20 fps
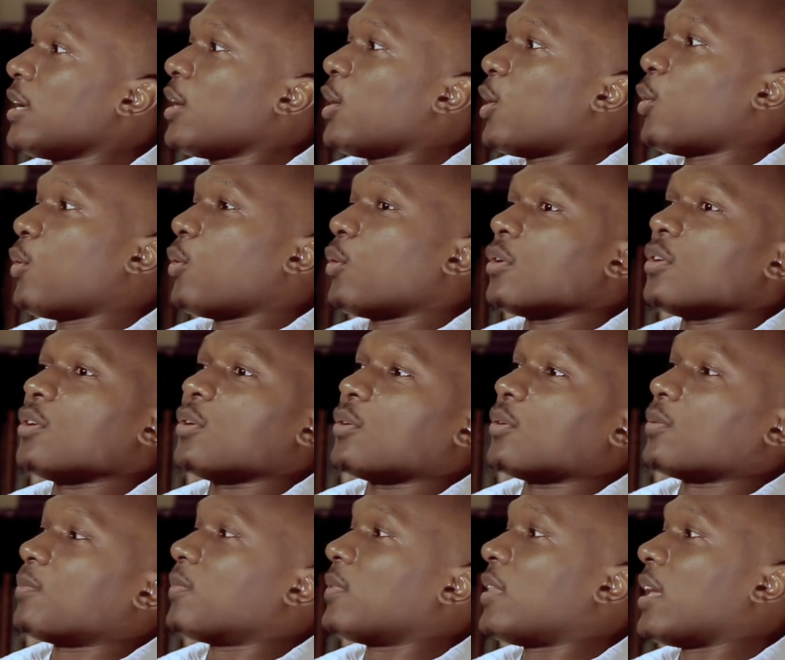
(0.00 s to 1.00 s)
or
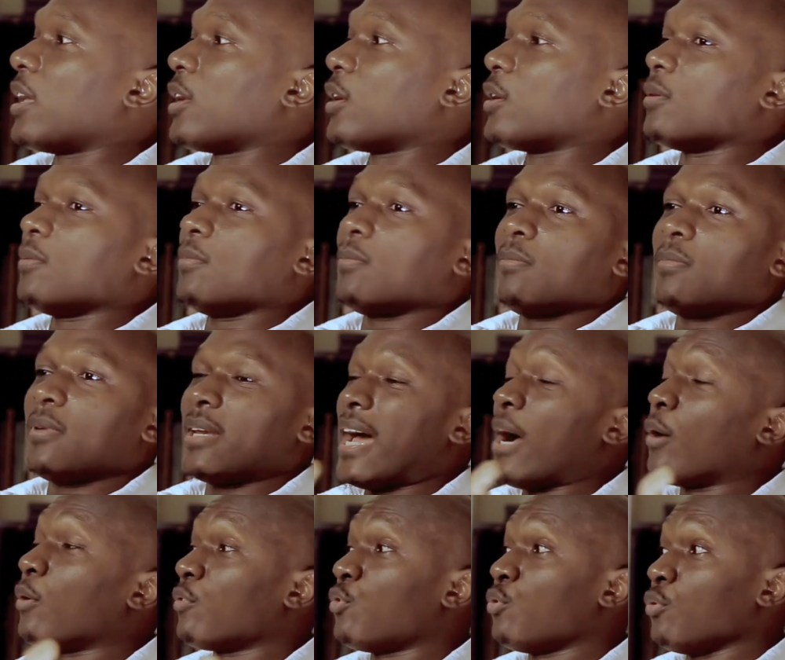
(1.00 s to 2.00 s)
they
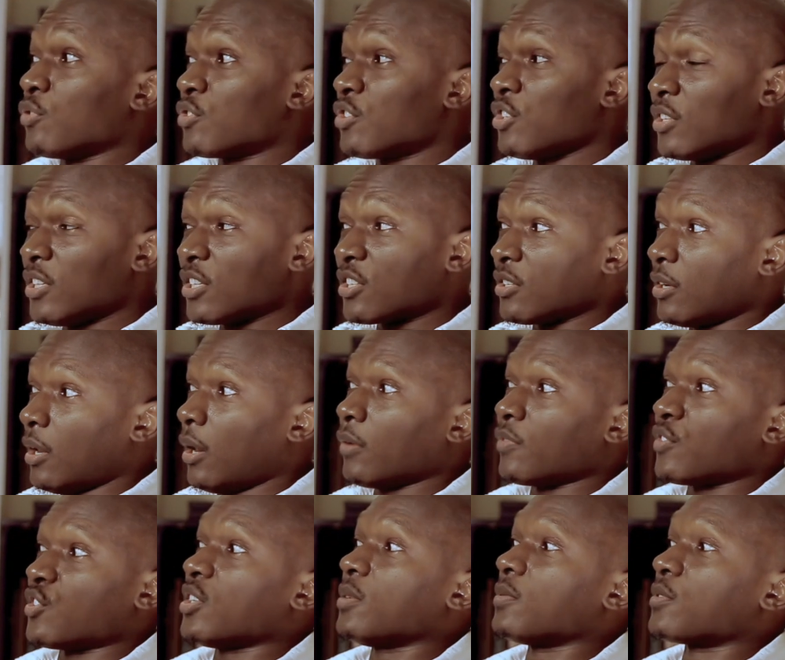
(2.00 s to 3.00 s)
now you see this in a lot of
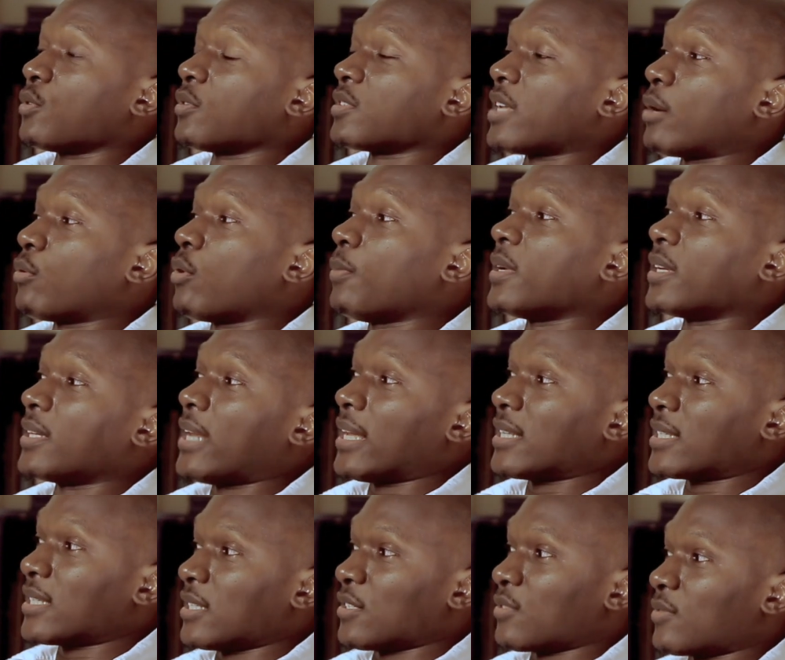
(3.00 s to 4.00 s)
gyms, those aerobic
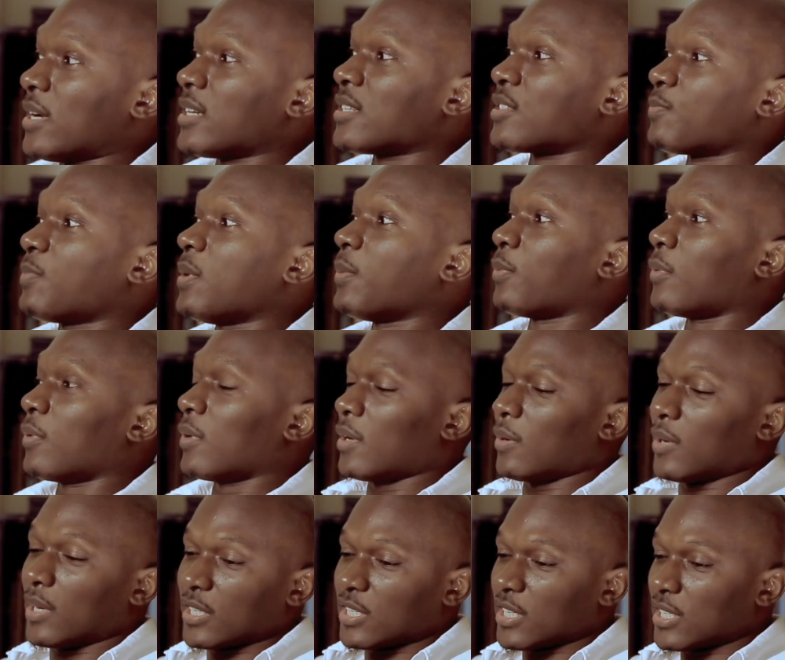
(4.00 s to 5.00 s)
dances, right? People
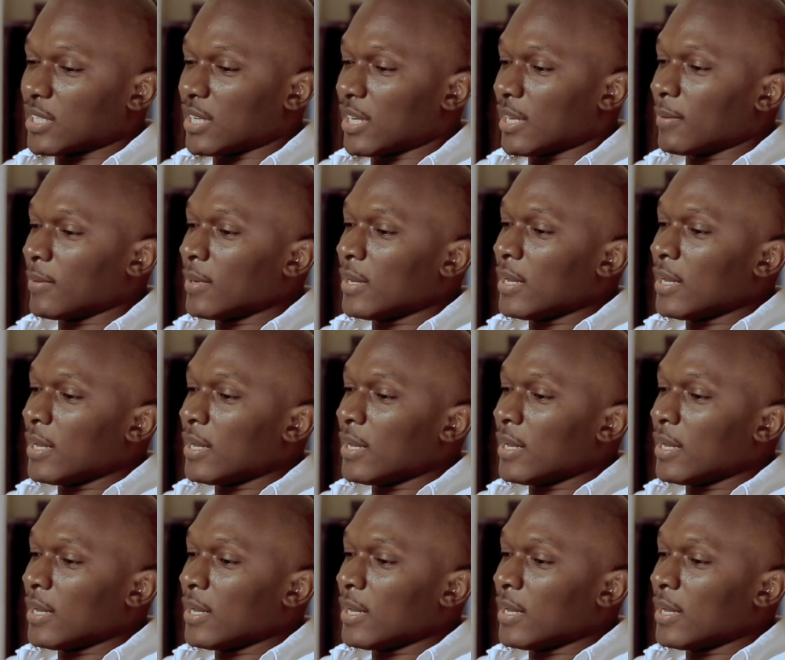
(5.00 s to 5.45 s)
wanacheza